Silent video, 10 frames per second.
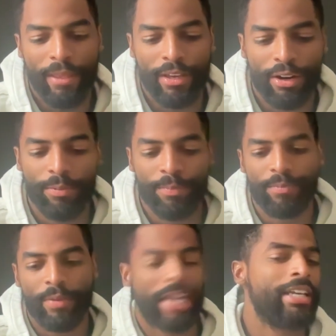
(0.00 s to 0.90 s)
you know,
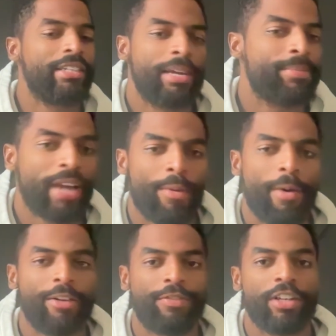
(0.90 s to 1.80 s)
any team that I
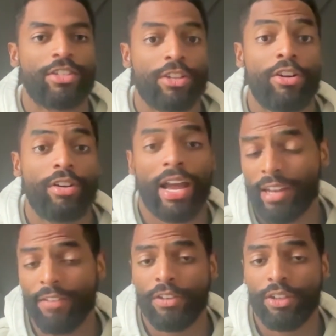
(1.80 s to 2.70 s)
might have considered, I
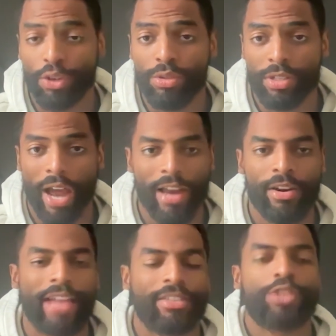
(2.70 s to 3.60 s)
definitely knew.
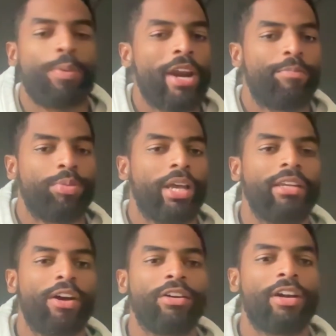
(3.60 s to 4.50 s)
At this point, I
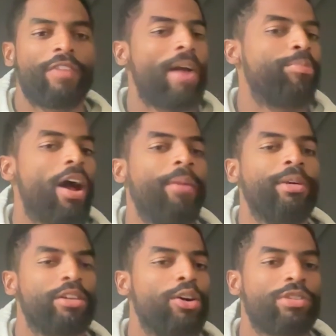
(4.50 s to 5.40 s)
played long enough. I
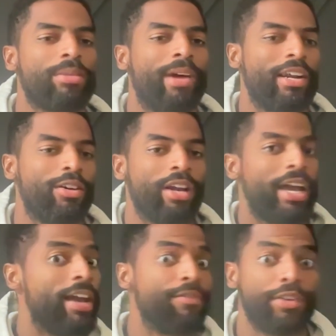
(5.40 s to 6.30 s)
probably know somebody on
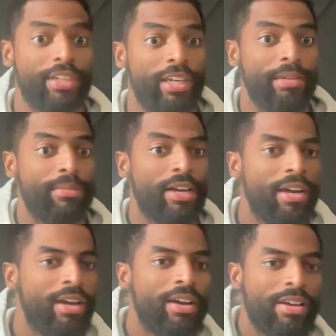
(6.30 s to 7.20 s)
every team.
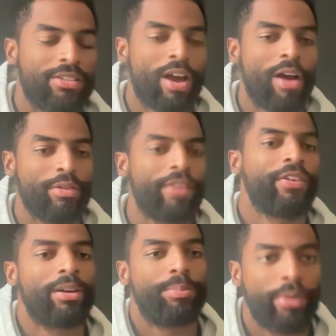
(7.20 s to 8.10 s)
And so I would
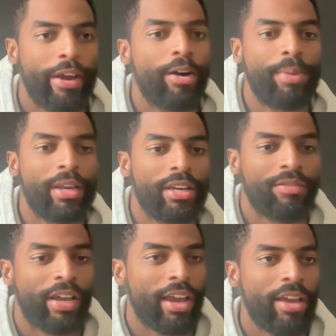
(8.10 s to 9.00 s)
definitely get a player opinion
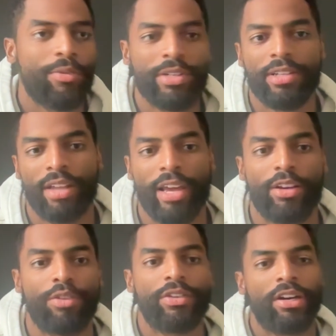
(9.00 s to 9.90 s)
of like, hey, what's it
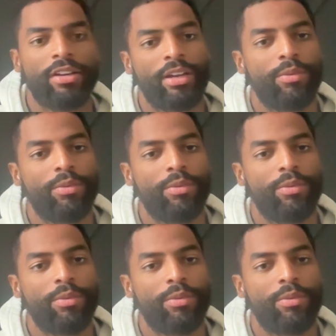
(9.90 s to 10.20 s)
like over there?